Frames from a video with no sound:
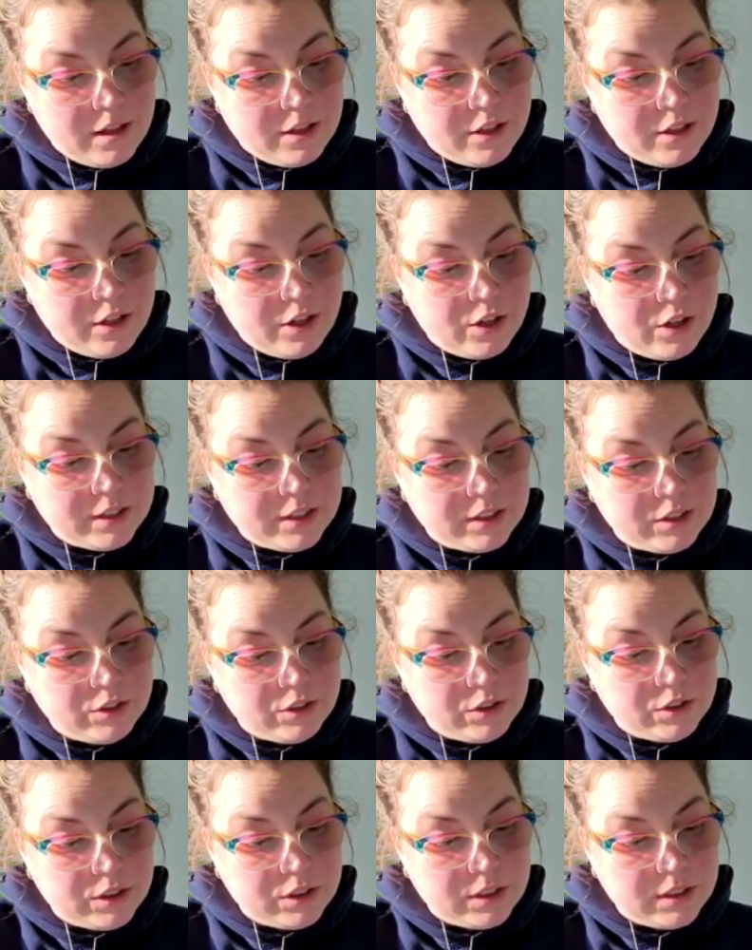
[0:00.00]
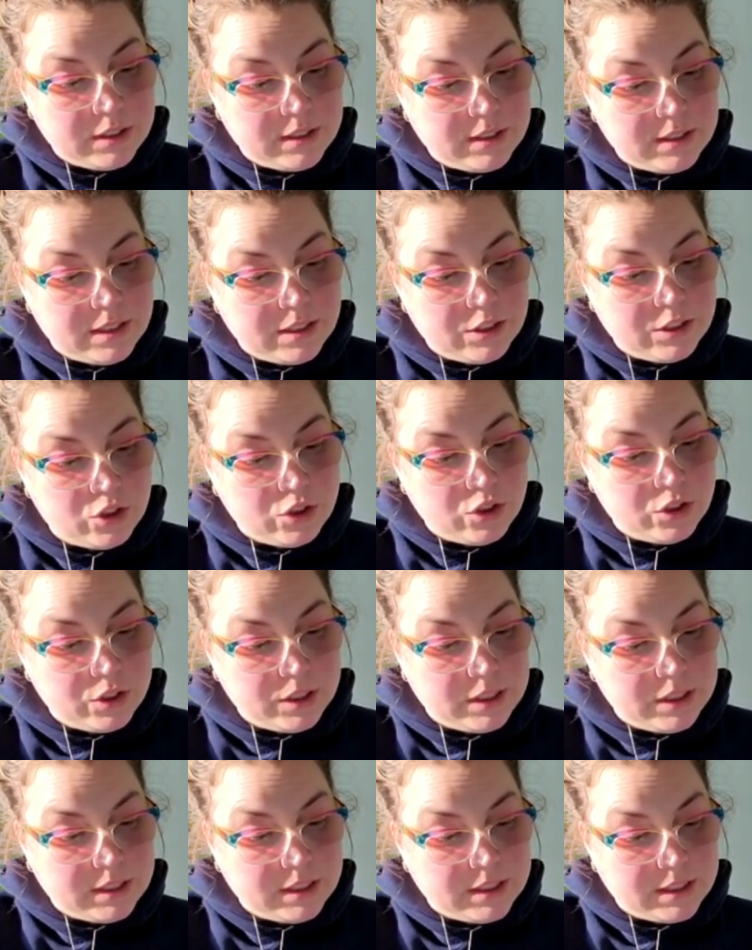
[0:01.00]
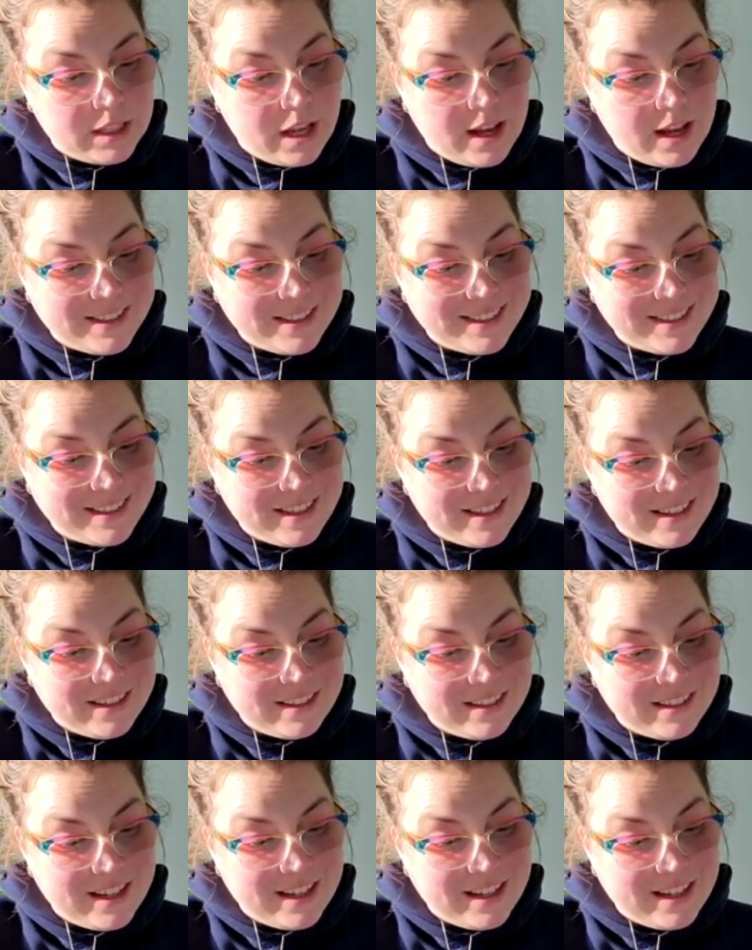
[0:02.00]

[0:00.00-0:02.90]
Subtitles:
The Yoga Sutras treats asana